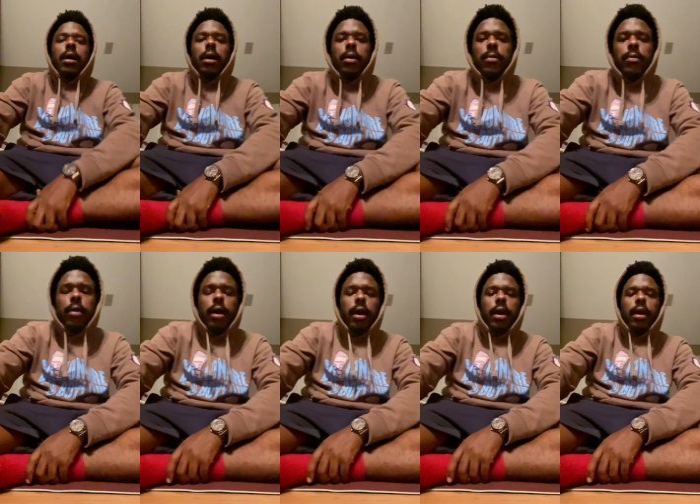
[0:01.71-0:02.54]
All
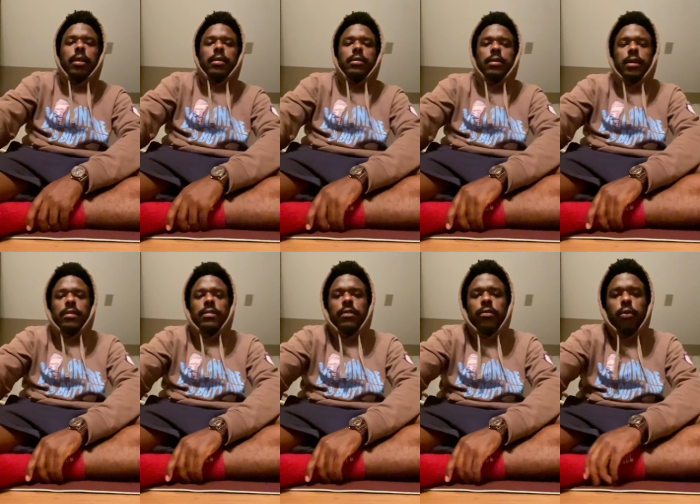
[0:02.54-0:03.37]
right, how's
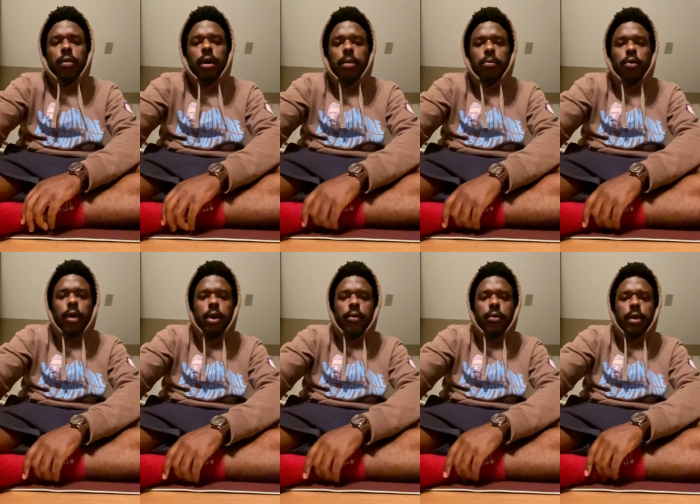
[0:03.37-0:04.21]
everyone? I'm
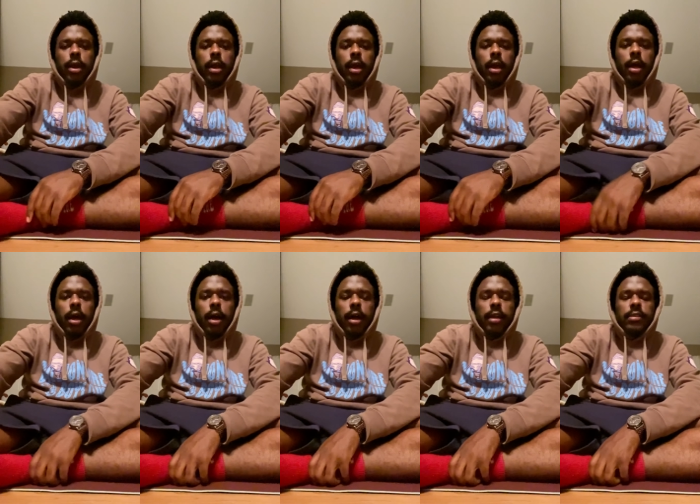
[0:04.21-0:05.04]
Gregory.
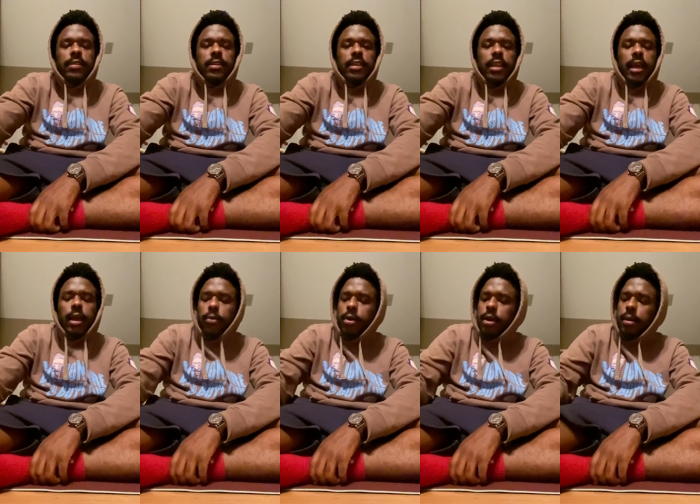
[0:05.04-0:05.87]
Today
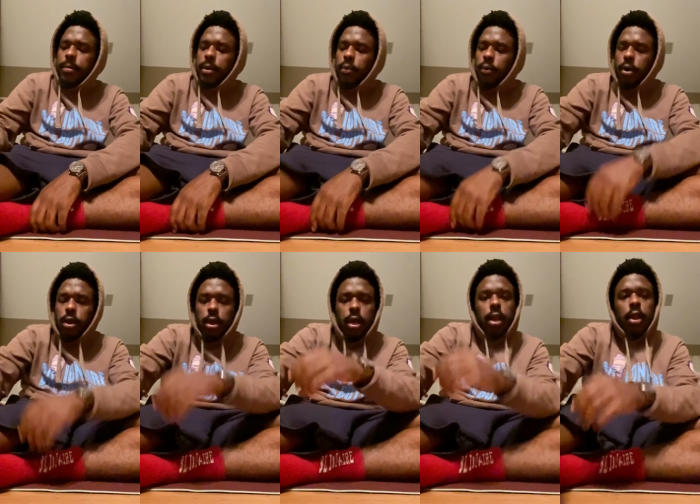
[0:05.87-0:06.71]
we're going to be
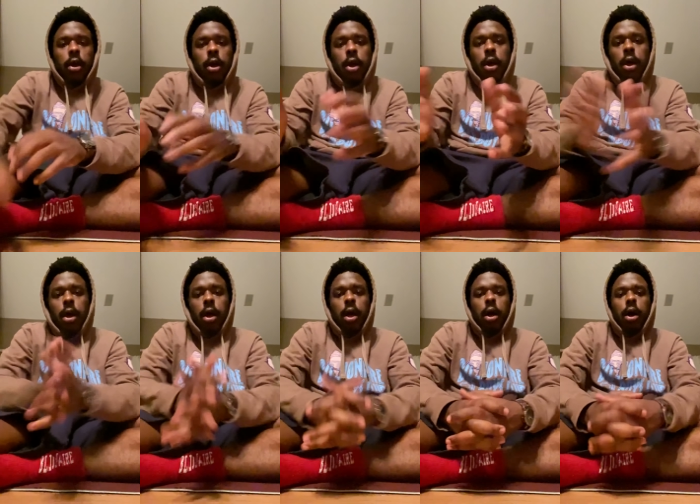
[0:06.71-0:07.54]
working
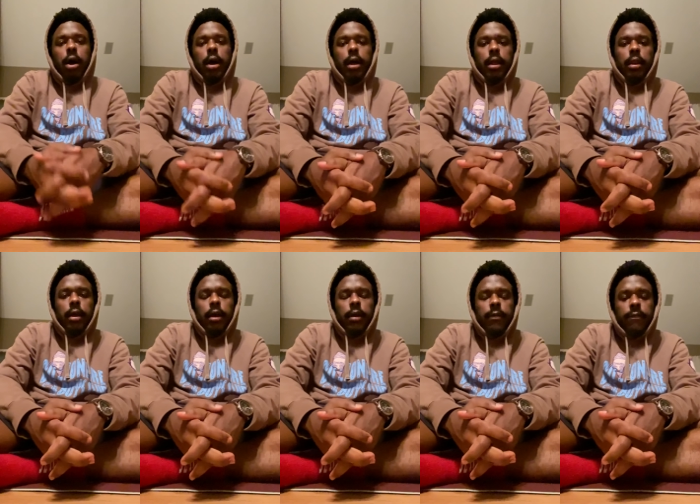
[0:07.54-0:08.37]
on
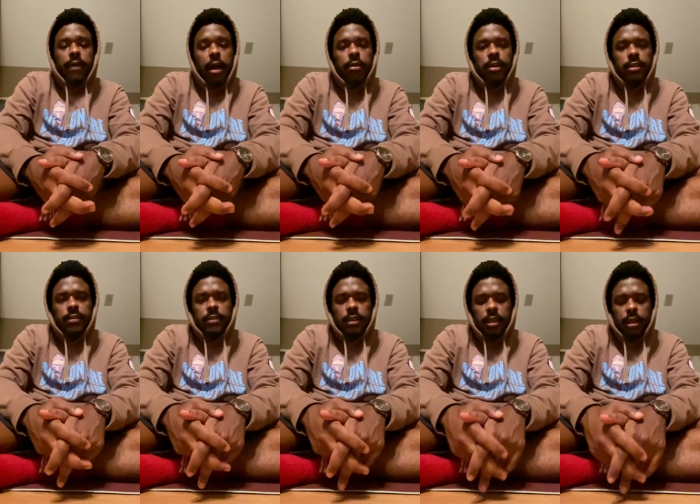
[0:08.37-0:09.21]
valgus
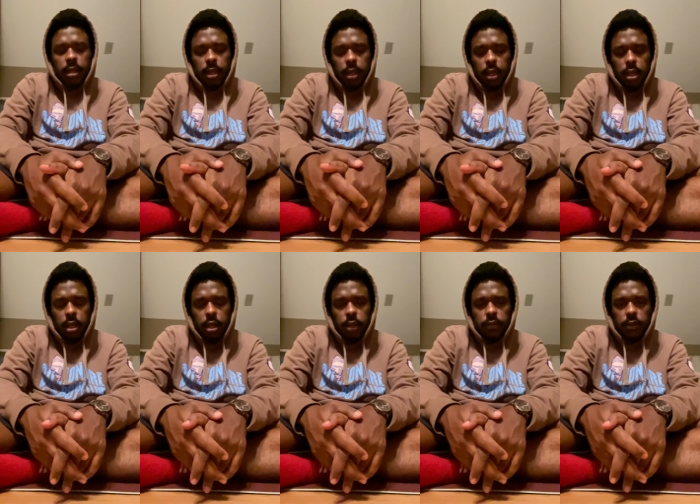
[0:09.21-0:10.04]
knee.
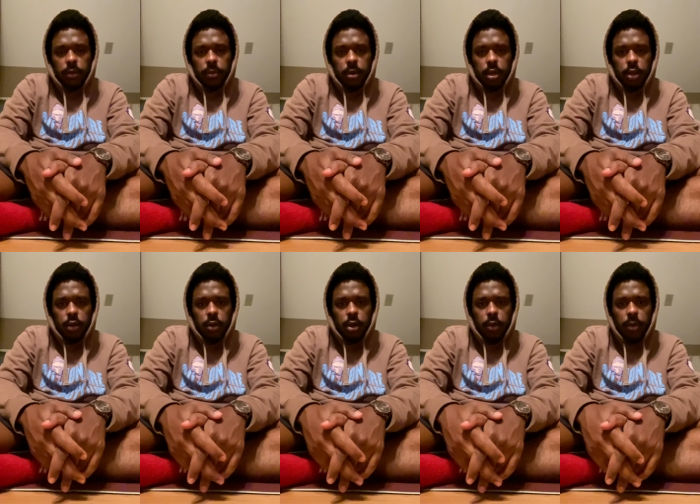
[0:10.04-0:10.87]
And so we're going to do a
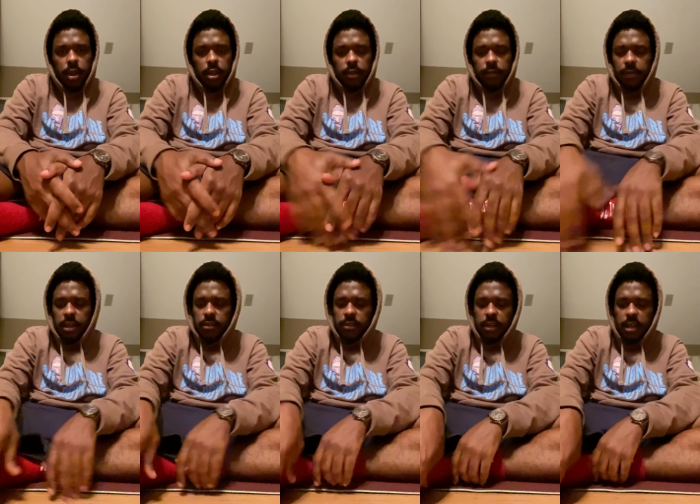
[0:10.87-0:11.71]
corrective
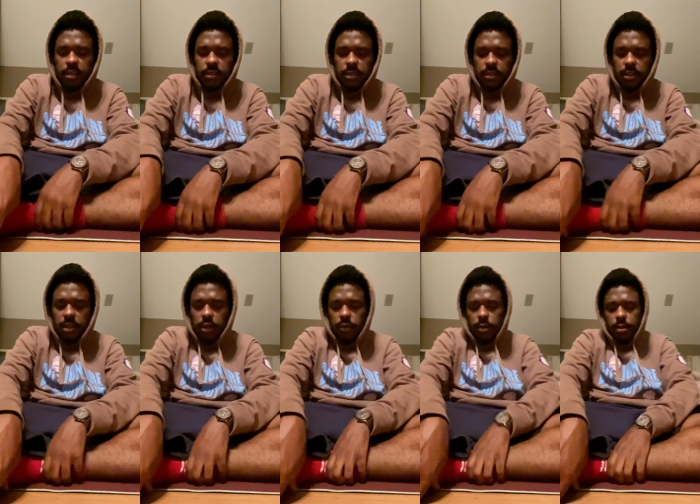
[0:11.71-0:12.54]
exercise
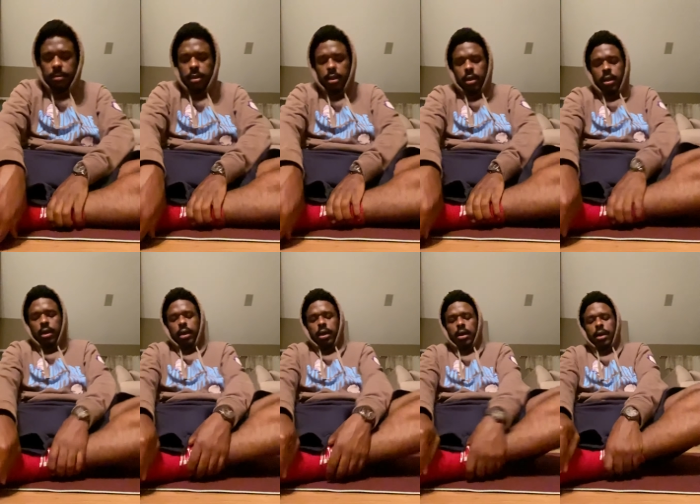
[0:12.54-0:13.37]
continuum,
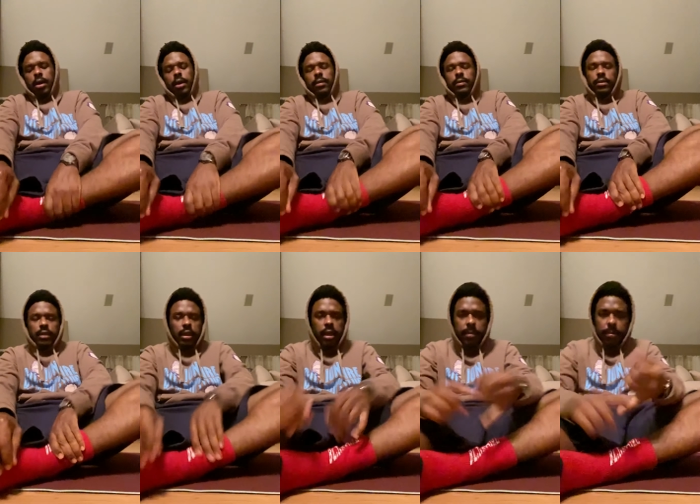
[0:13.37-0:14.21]

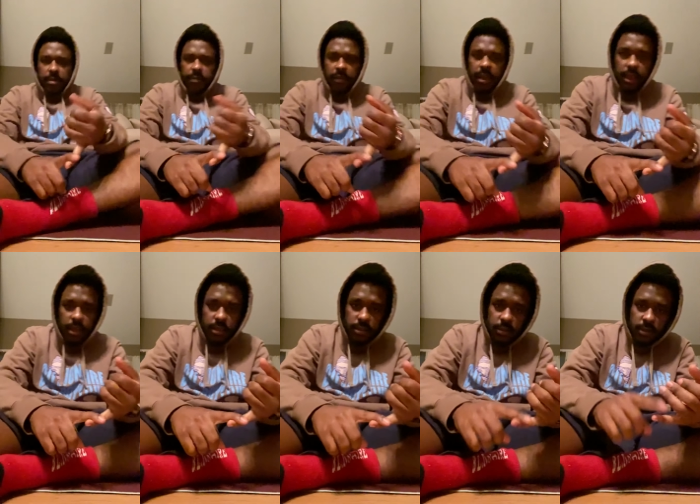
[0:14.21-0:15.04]
inhibit
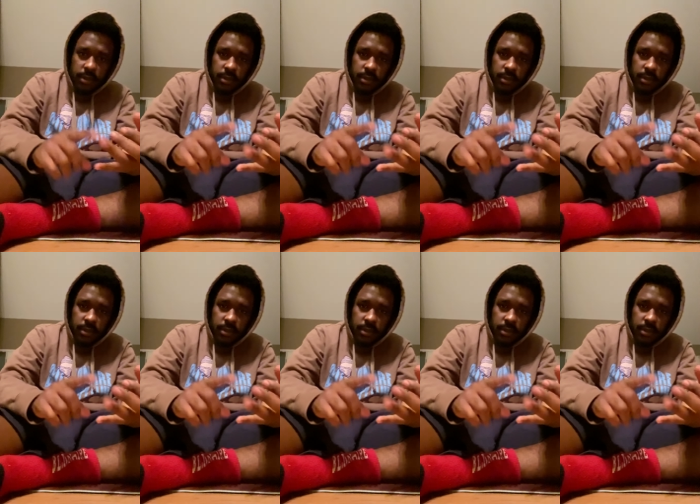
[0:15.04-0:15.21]
phase,